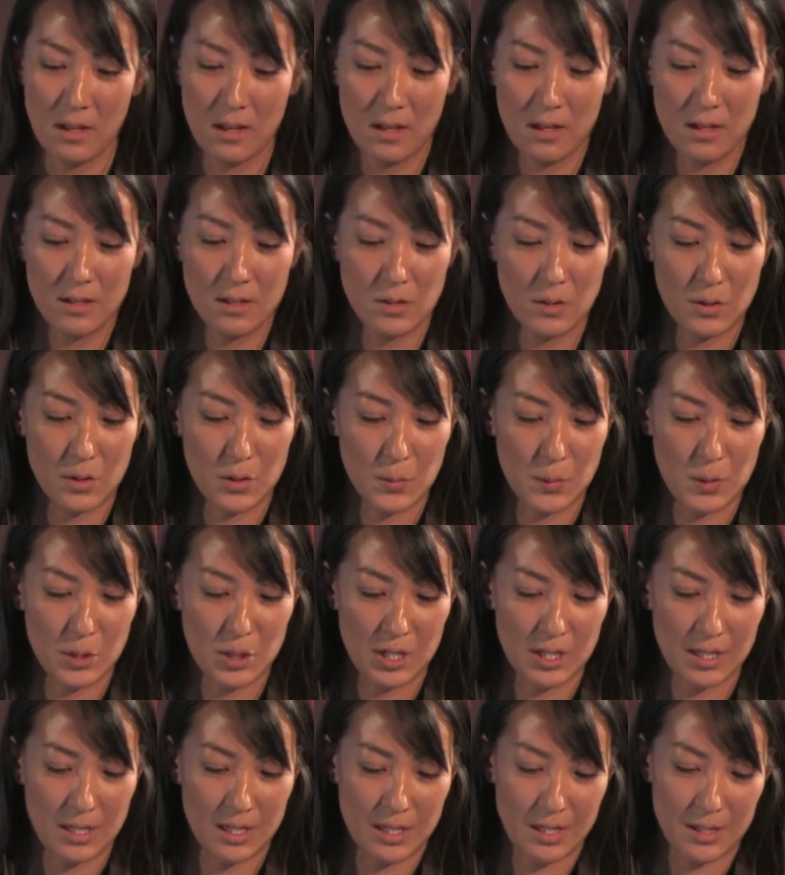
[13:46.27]
So
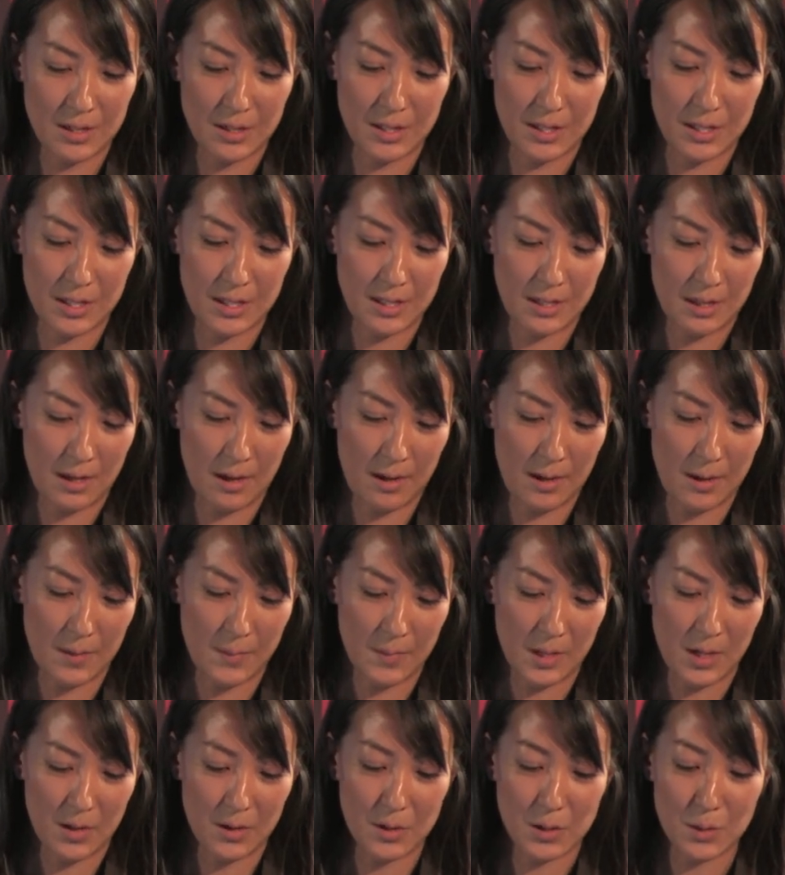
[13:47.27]
switching gears,
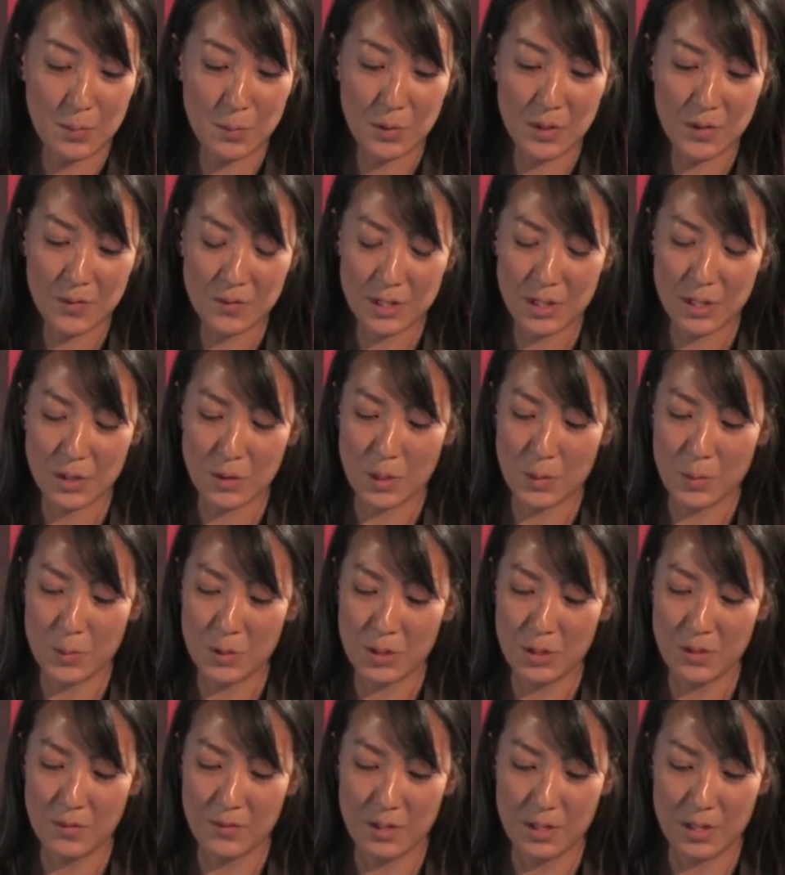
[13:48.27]
um, here's a brief
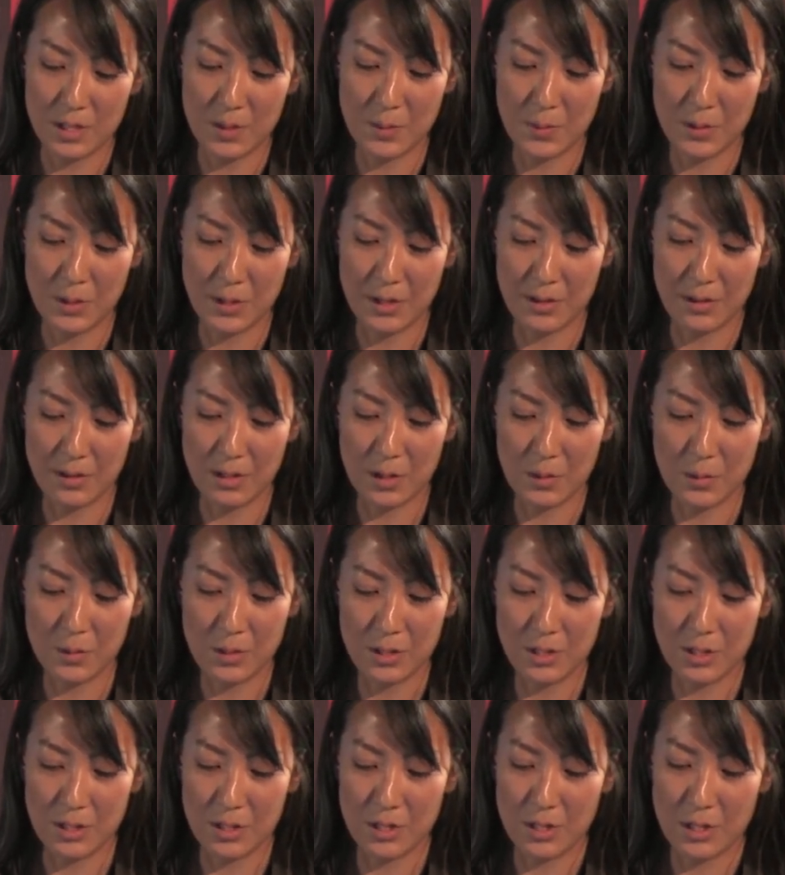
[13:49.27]
description of disappearing
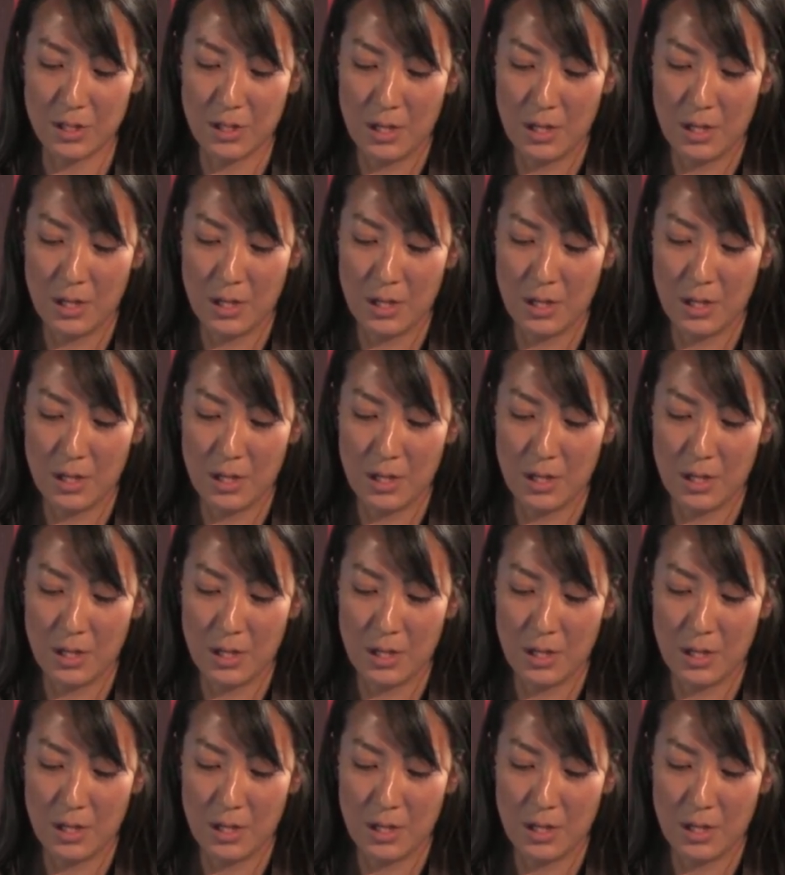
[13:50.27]
language,